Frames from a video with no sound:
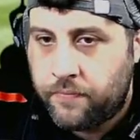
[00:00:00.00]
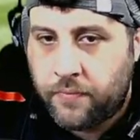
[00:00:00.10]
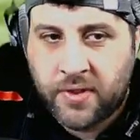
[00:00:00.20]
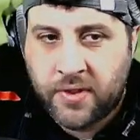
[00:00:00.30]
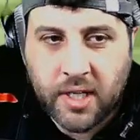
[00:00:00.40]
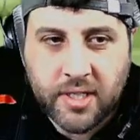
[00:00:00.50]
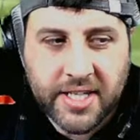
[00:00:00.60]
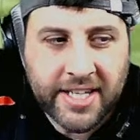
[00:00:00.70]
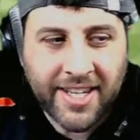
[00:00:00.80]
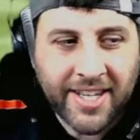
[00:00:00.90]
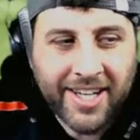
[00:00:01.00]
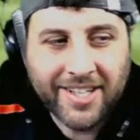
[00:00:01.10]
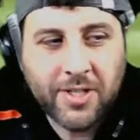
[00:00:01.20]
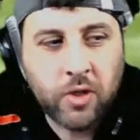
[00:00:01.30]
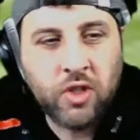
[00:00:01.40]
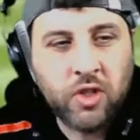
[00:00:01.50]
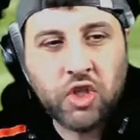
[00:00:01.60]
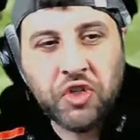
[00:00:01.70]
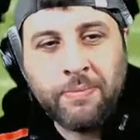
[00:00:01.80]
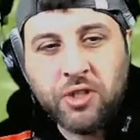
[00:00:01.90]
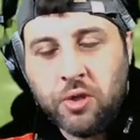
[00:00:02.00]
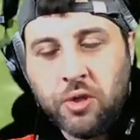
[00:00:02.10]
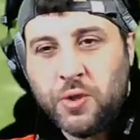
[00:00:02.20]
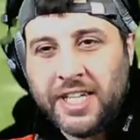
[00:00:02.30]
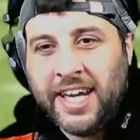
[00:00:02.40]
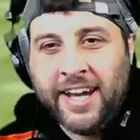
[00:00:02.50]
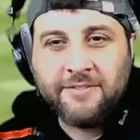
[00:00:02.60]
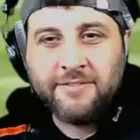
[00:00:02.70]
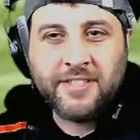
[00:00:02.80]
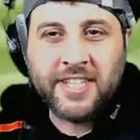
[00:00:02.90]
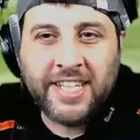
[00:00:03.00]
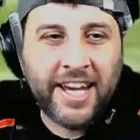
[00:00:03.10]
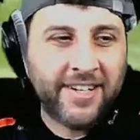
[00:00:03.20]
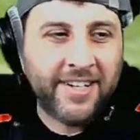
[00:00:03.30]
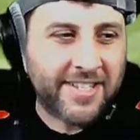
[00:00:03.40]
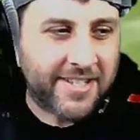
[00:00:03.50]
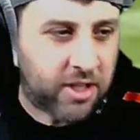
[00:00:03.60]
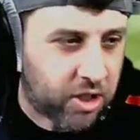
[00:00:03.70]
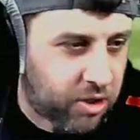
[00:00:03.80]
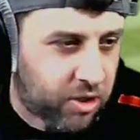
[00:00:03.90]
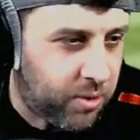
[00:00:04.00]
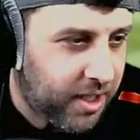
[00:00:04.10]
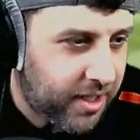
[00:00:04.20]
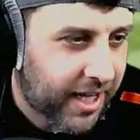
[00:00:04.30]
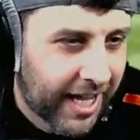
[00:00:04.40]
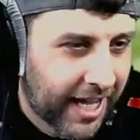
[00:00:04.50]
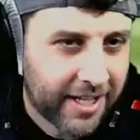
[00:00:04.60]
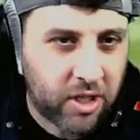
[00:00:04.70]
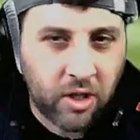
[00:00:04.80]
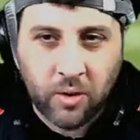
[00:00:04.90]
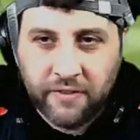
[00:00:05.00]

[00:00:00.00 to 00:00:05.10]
13 likes on the stream. 2 to get us to our goal of